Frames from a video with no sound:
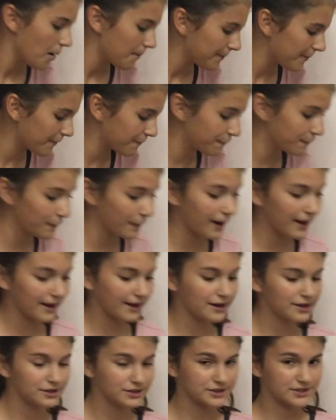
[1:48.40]
Before I
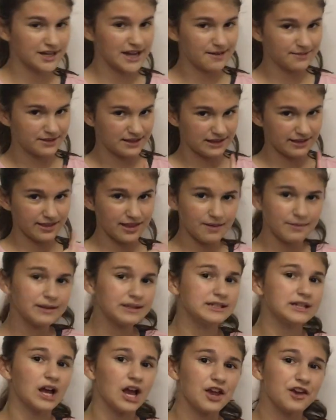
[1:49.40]
get her strapped in, let me
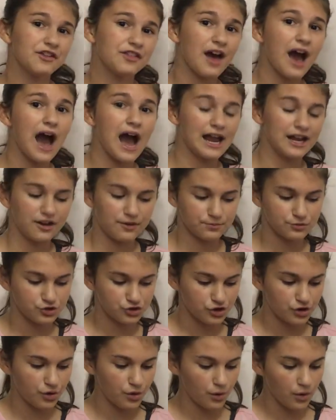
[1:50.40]
tell you the items
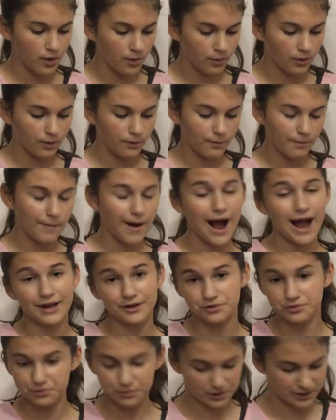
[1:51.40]
you
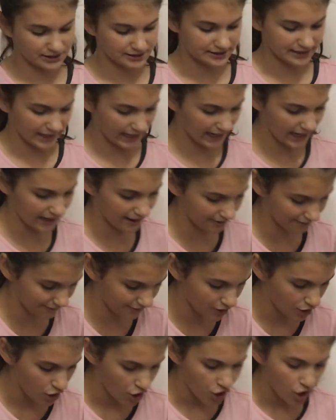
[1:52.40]
might want to have.
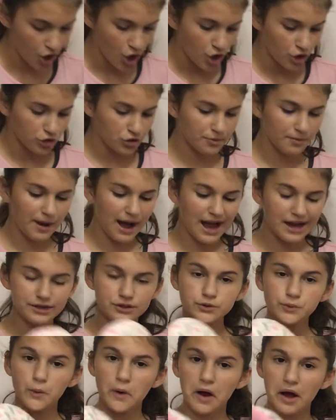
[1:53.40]
You
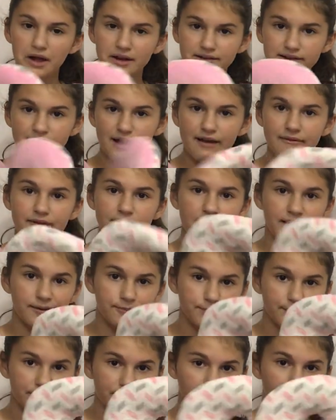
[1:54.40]
might want to have a
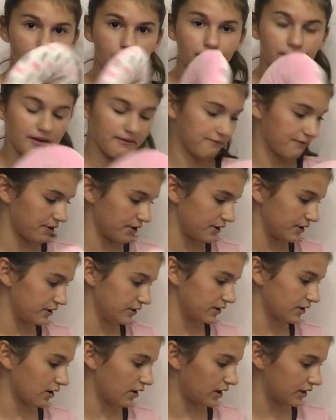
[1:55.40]
head pillow. If
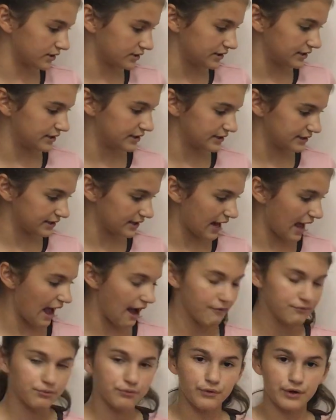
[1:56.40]
your car seat doesn't
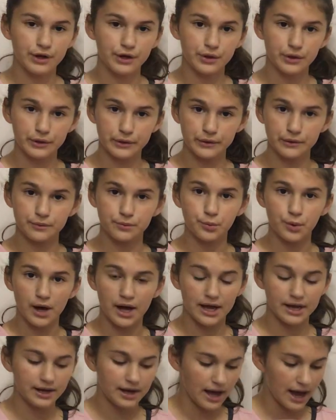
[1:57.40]
include
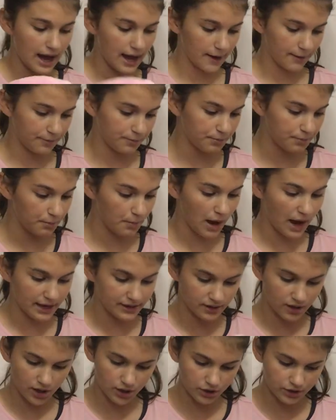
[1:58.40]
one, I might
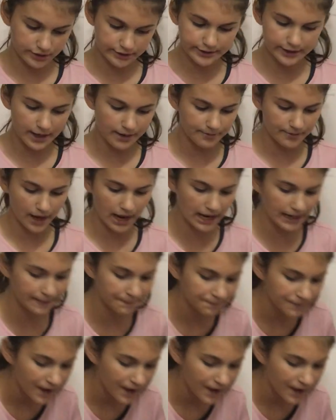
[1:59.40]
not use it, I might.